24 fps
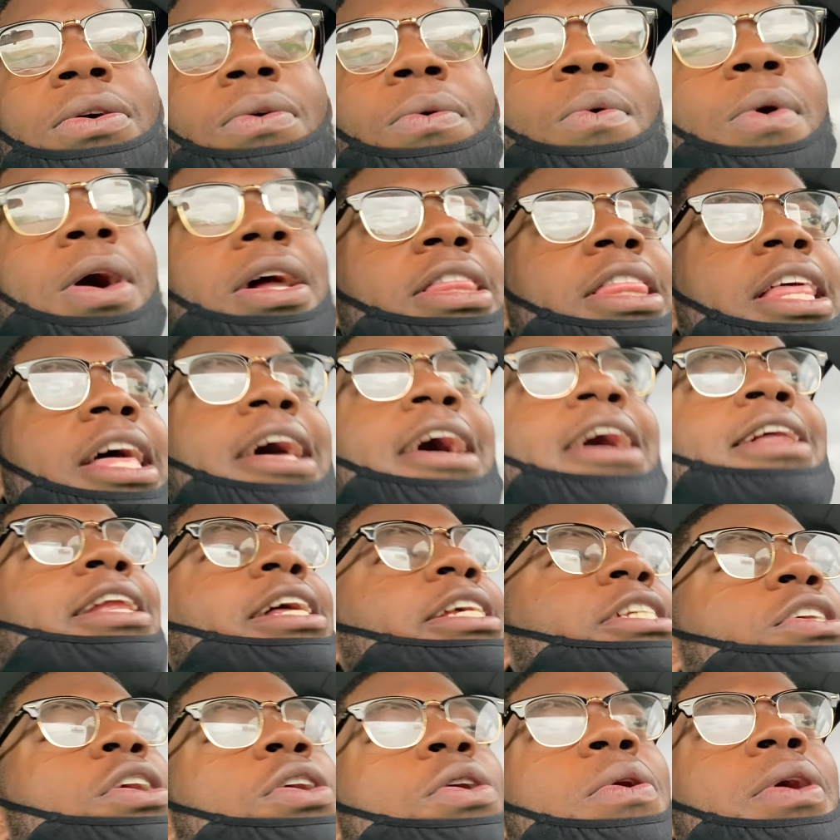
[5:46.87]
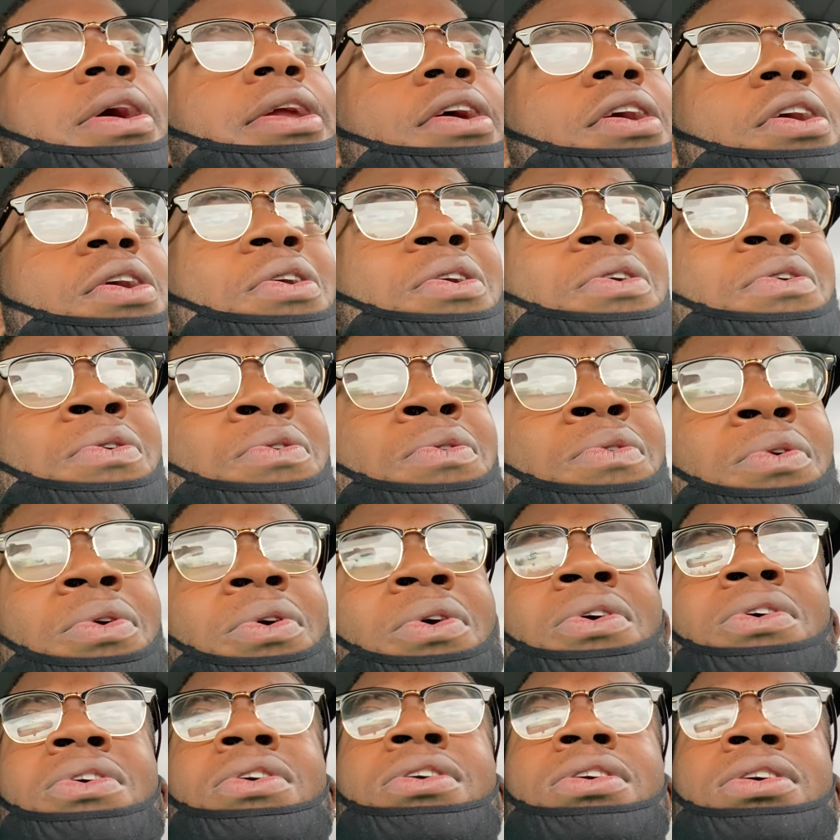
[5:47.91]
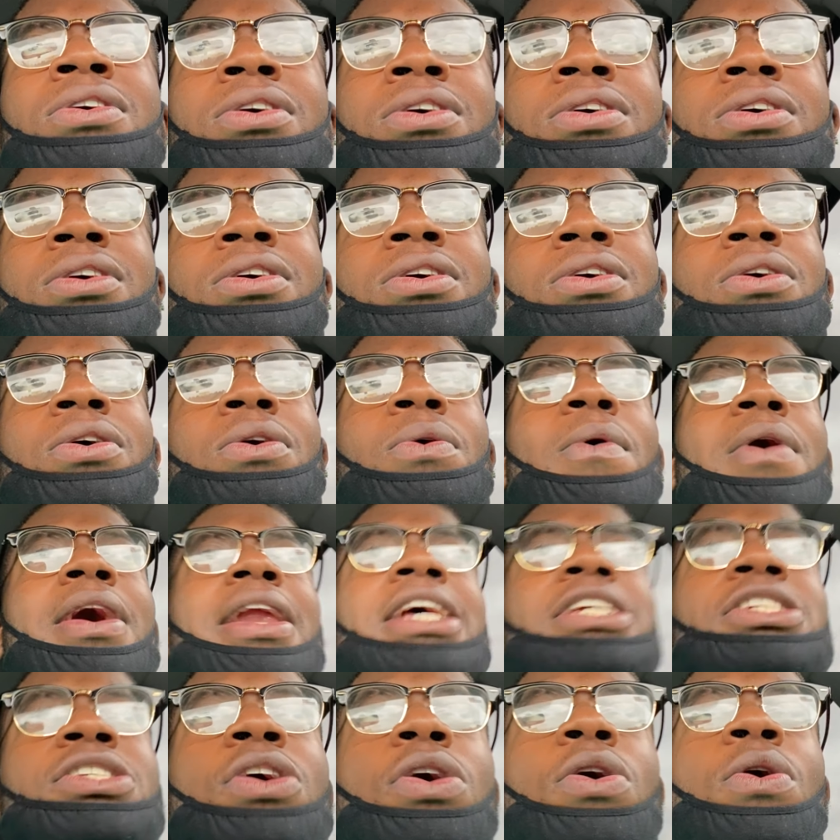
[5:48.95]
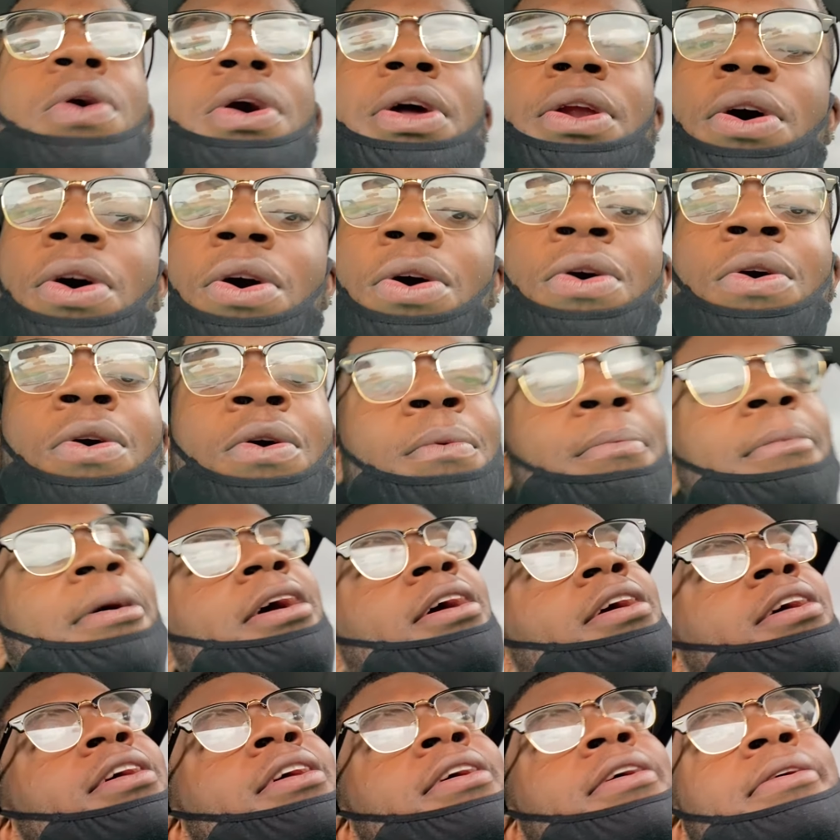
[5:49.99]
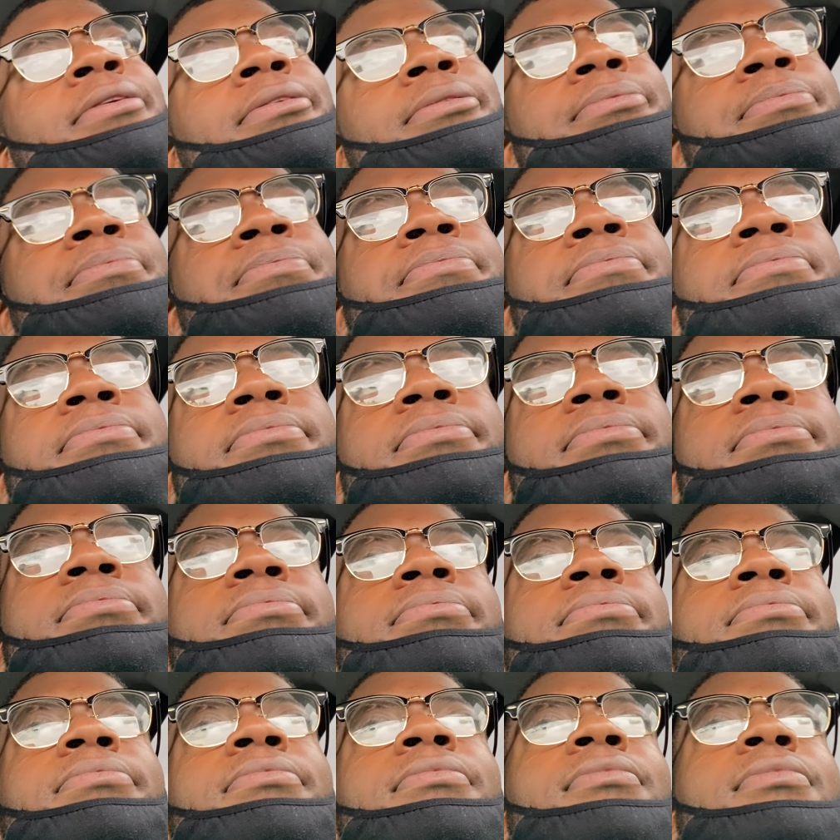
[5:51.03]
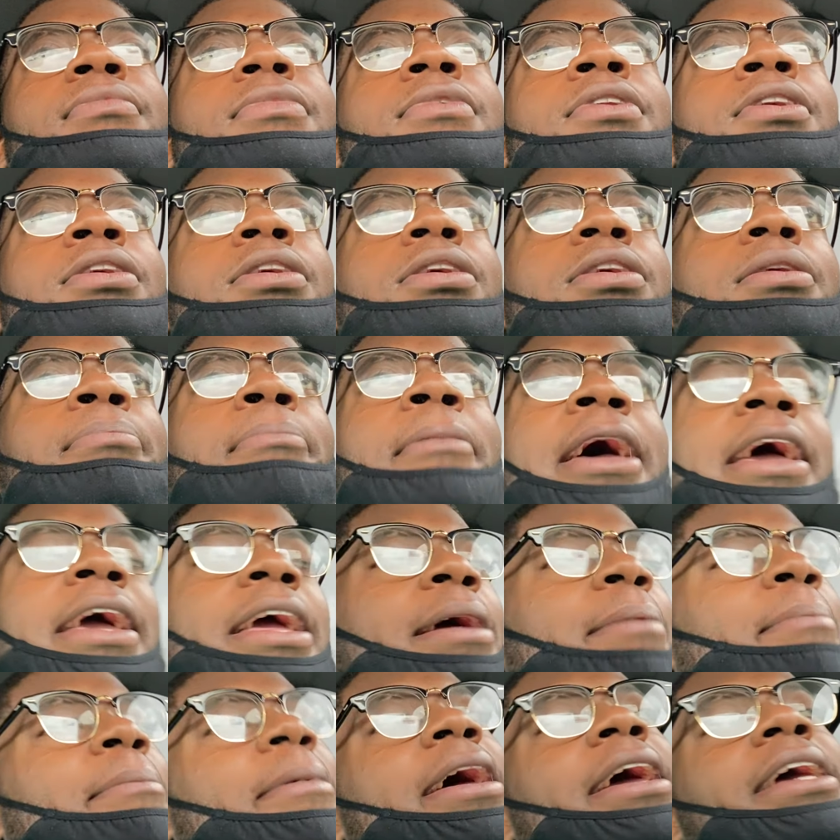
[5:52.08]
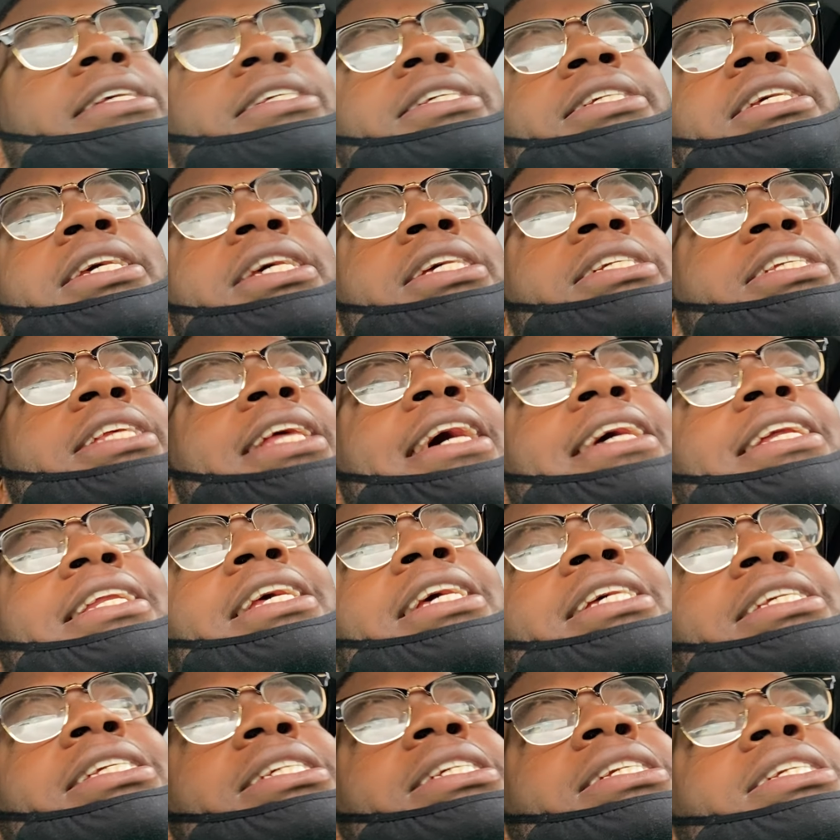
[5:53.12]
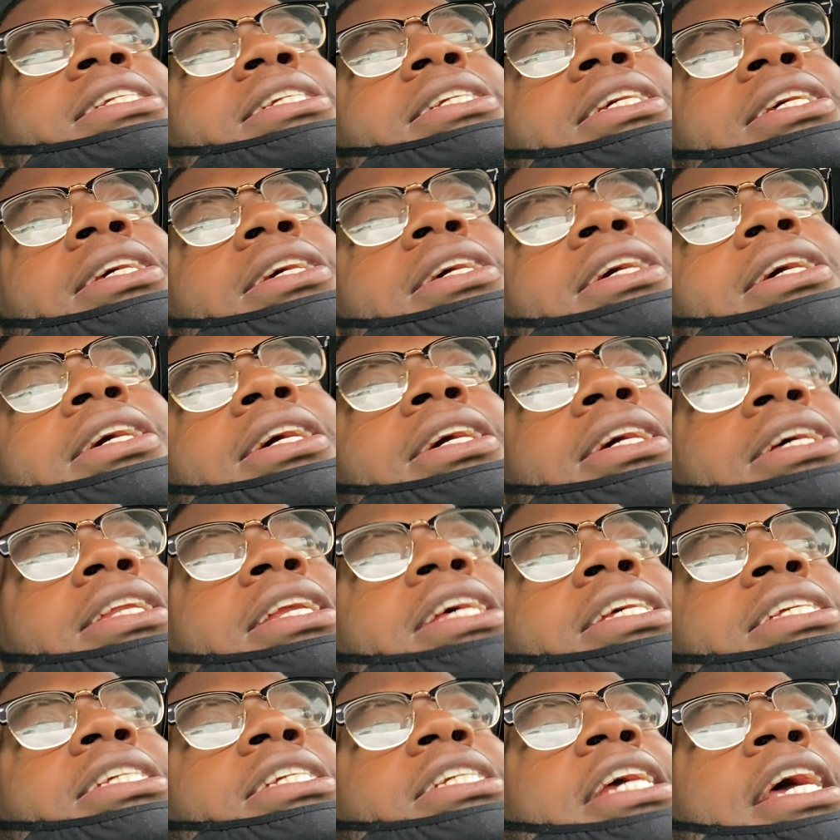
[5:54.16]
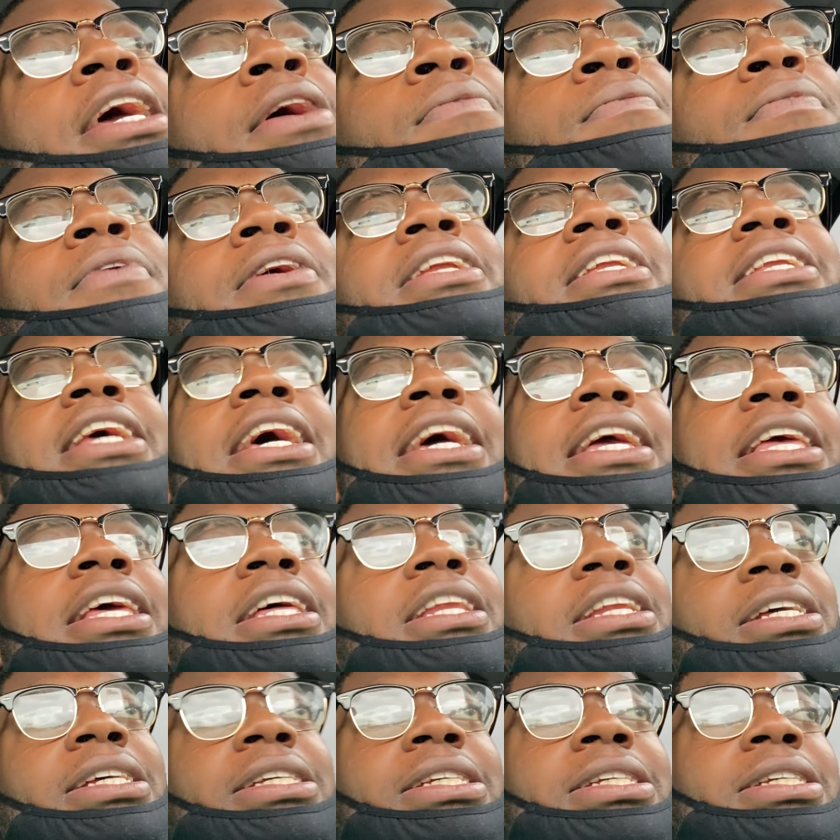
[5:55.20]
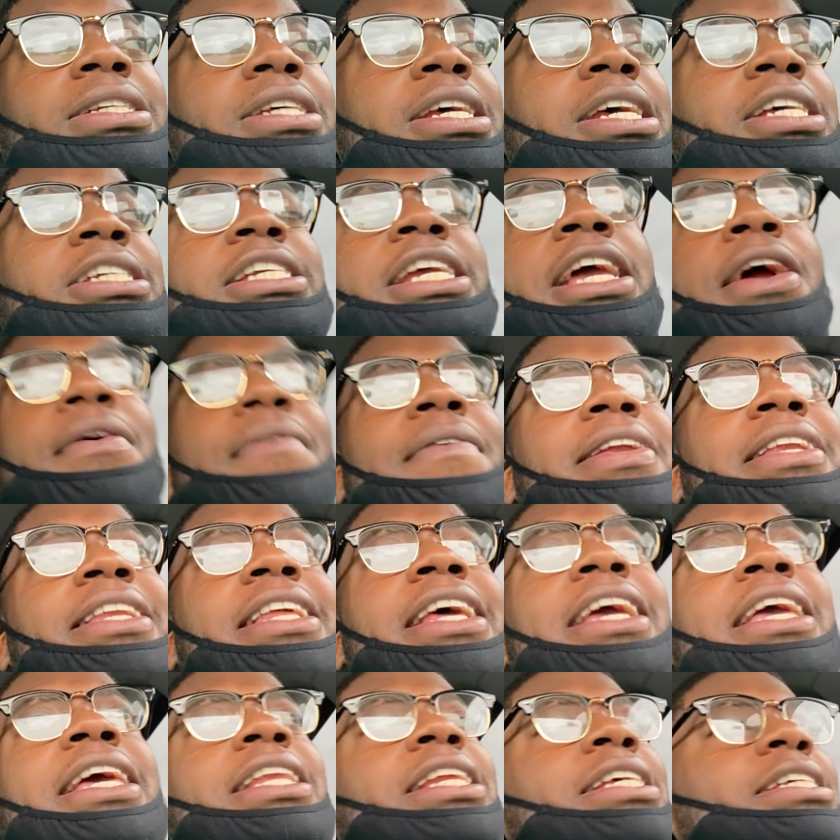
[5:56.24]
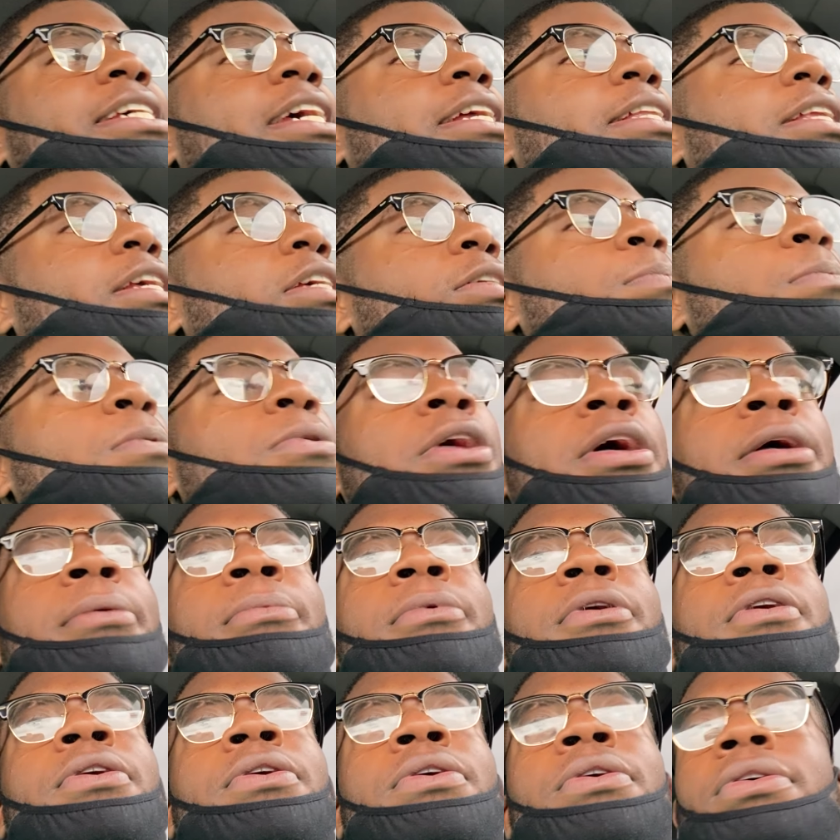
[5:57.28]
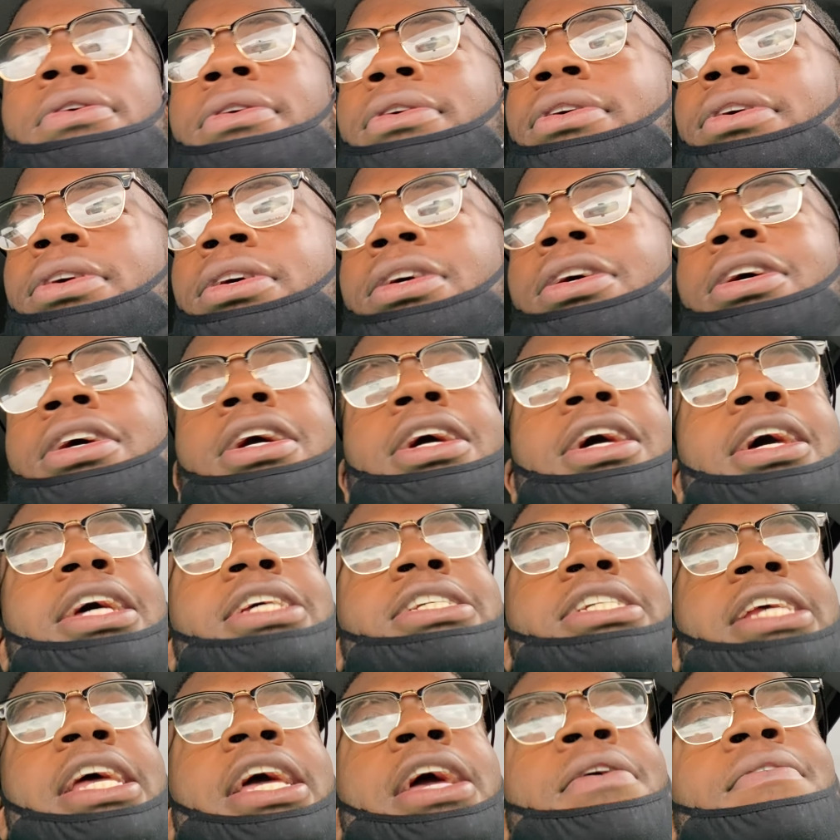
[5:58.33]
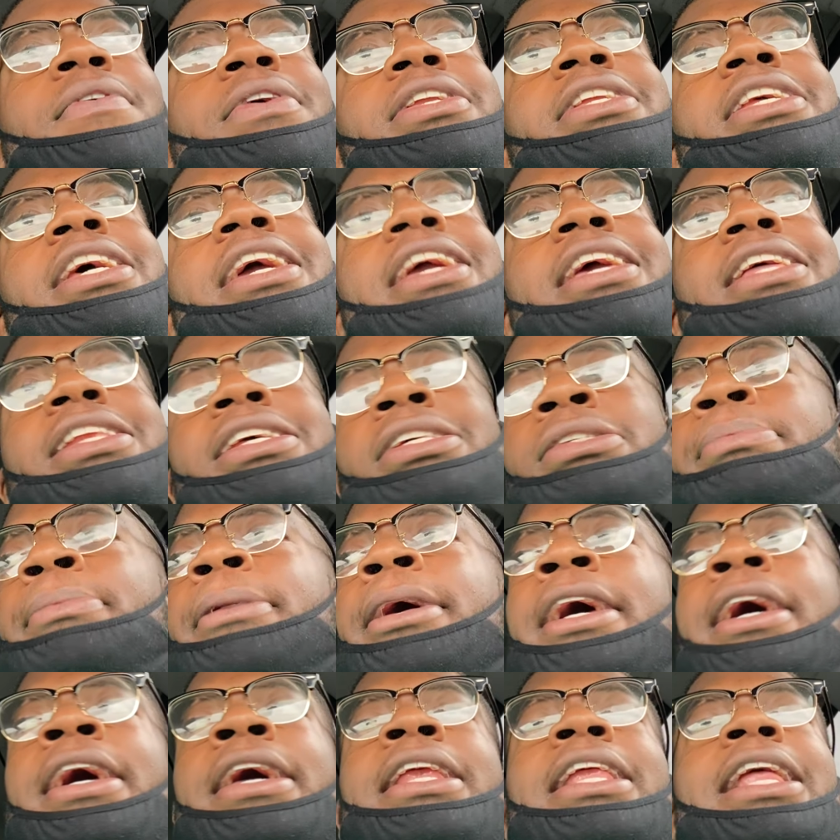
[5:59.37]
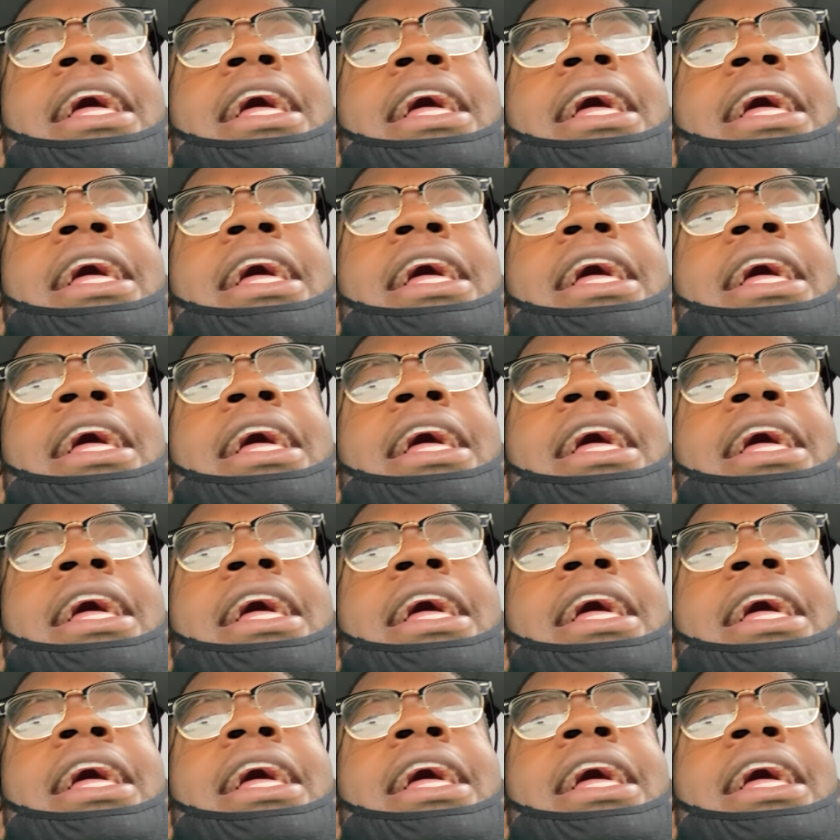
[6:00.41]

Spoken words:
What the hell is going on? What is going on, man? Make it make sense. Like, this is getting ridiculous. It's getting ridiculous at this point, bro. It's getting ridiculous, man.